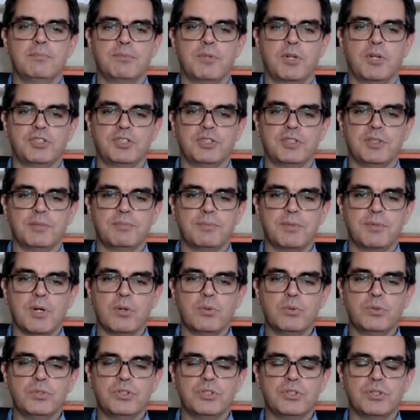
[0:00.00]
project
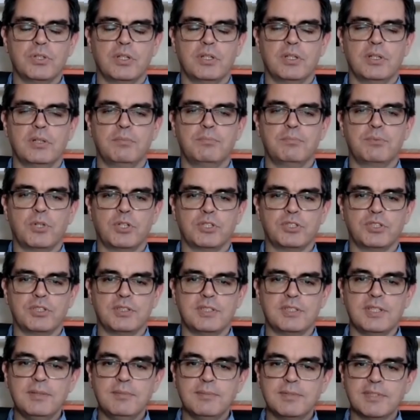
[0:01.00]
approach,
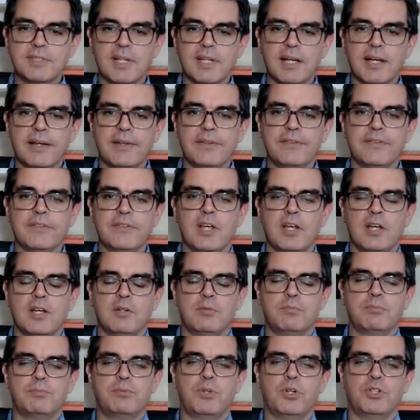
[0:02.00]
project team size,
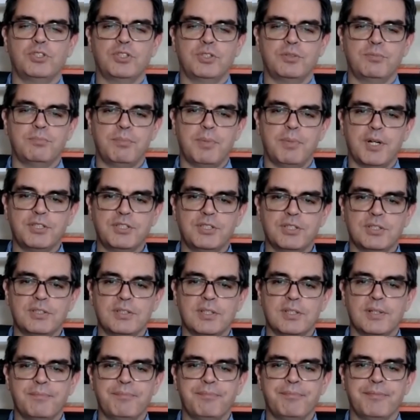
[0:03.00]
project
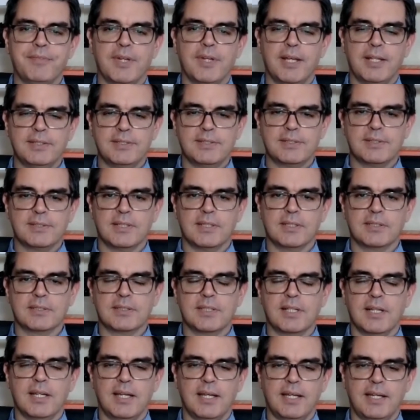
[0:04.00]
budget, and
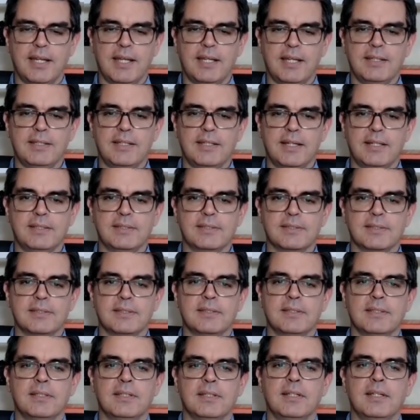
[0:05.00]
start and end date.
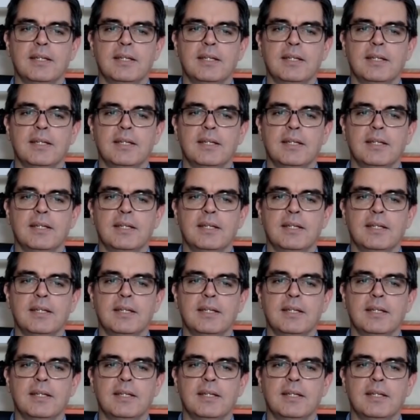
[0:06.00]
